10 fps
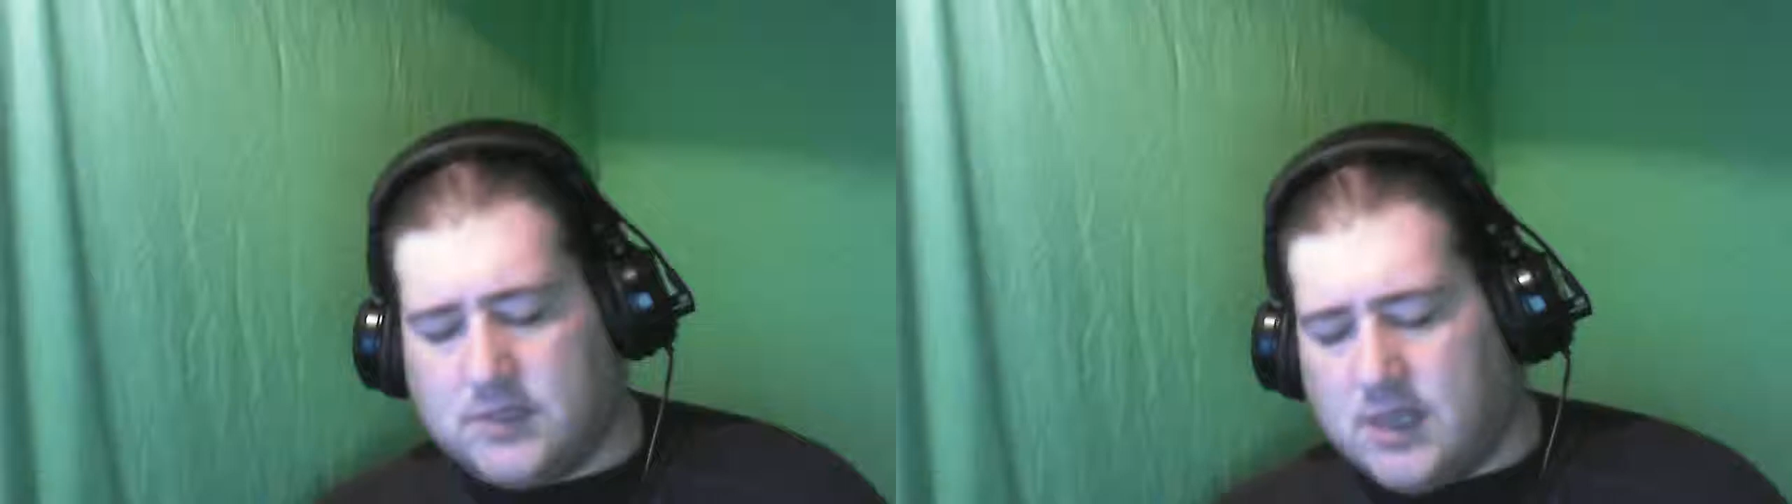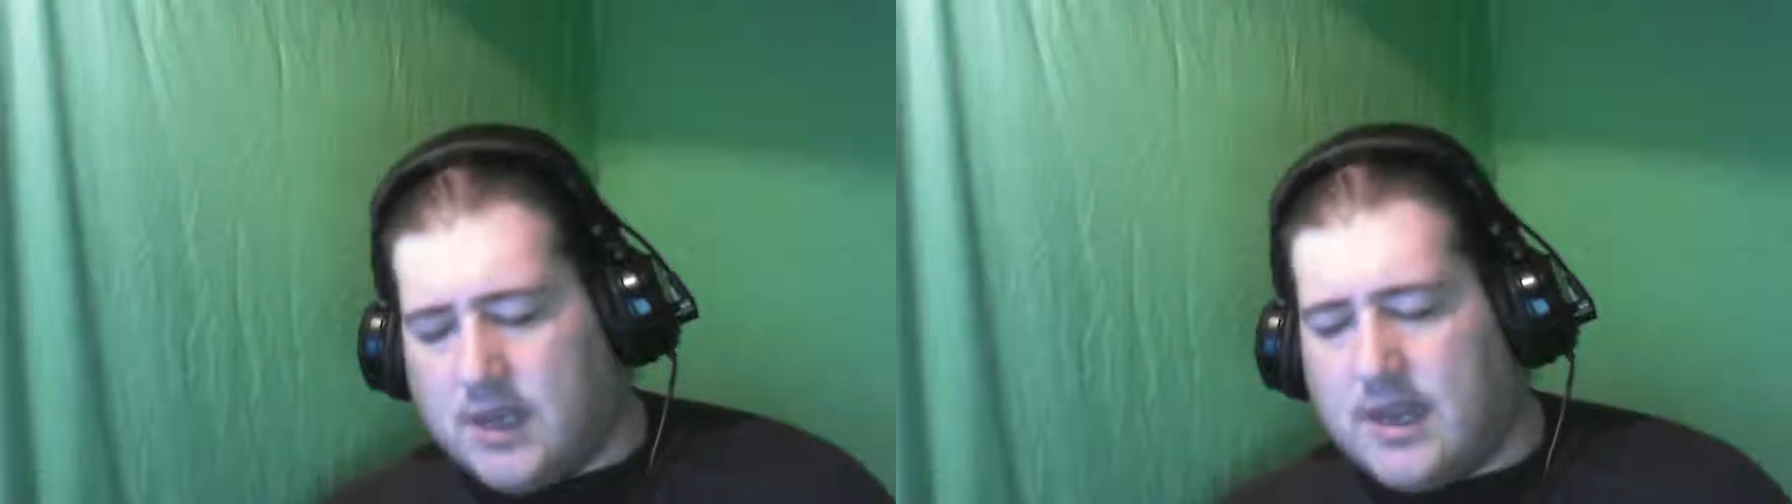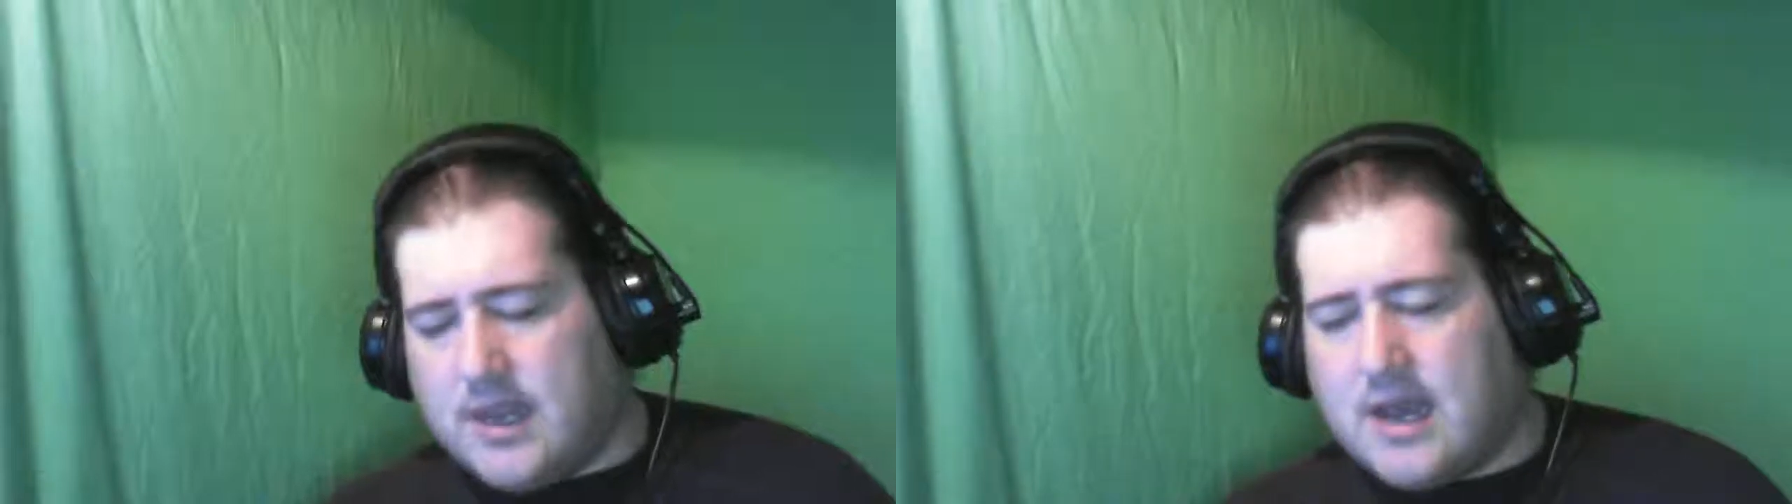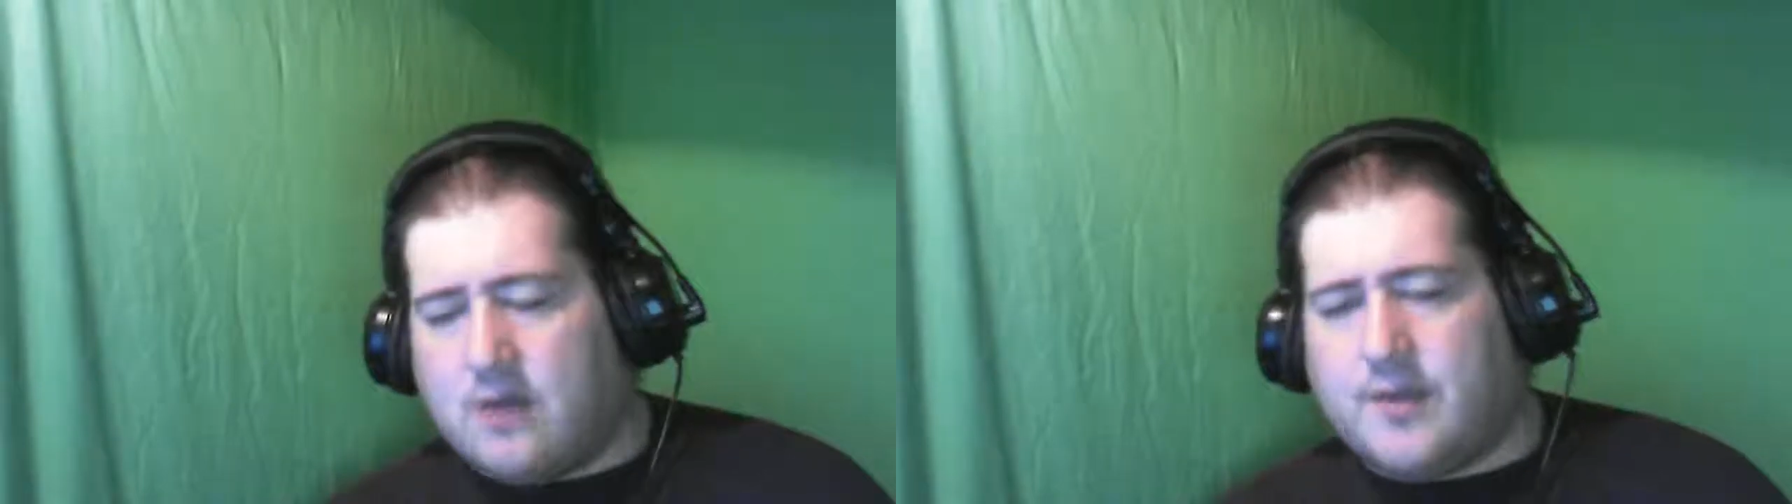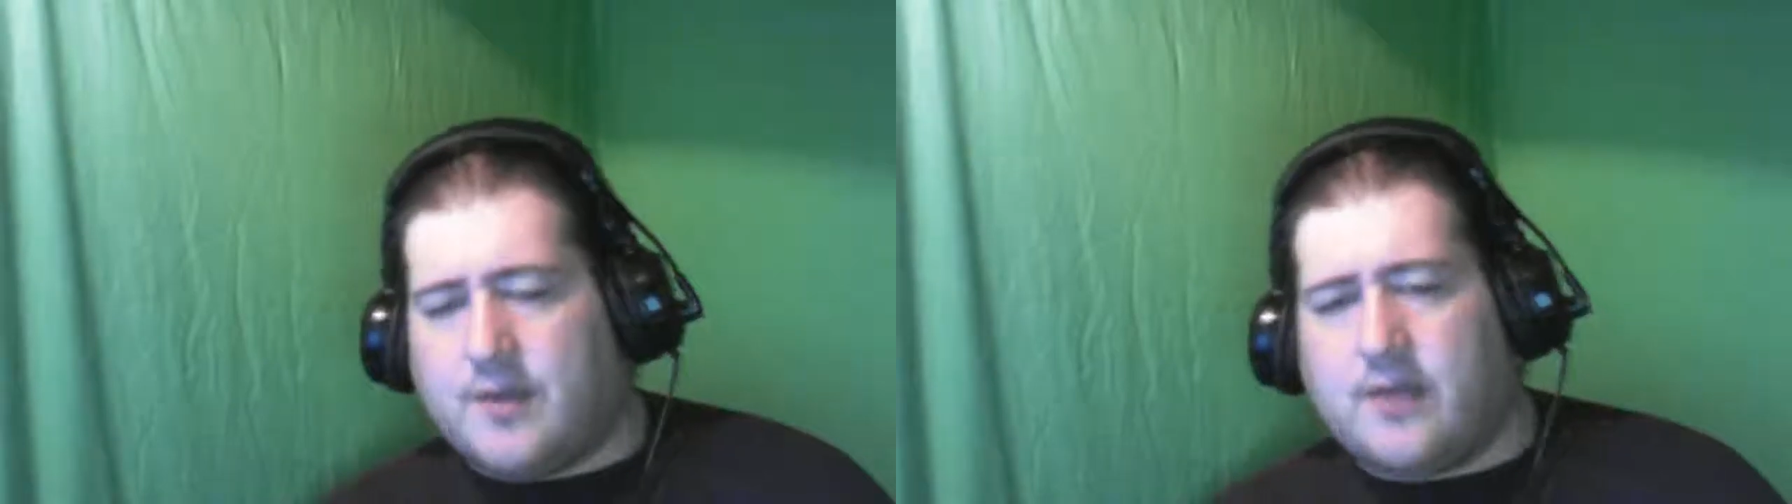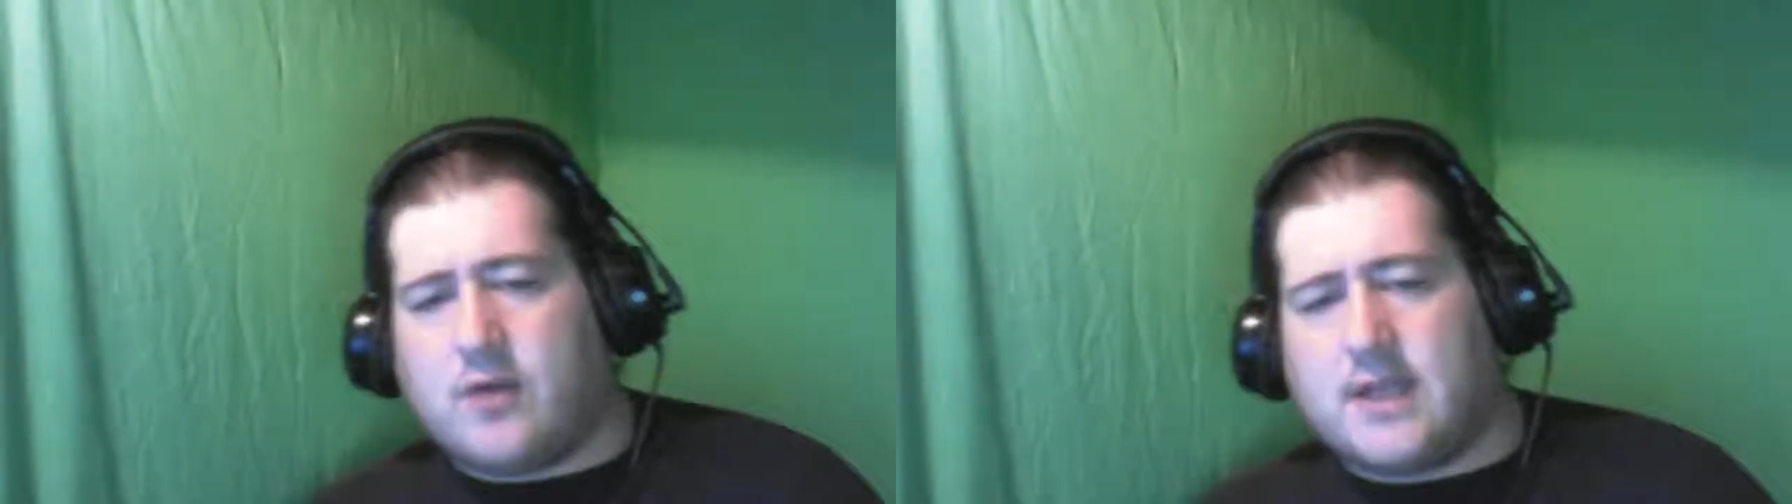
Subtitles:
Now, they try to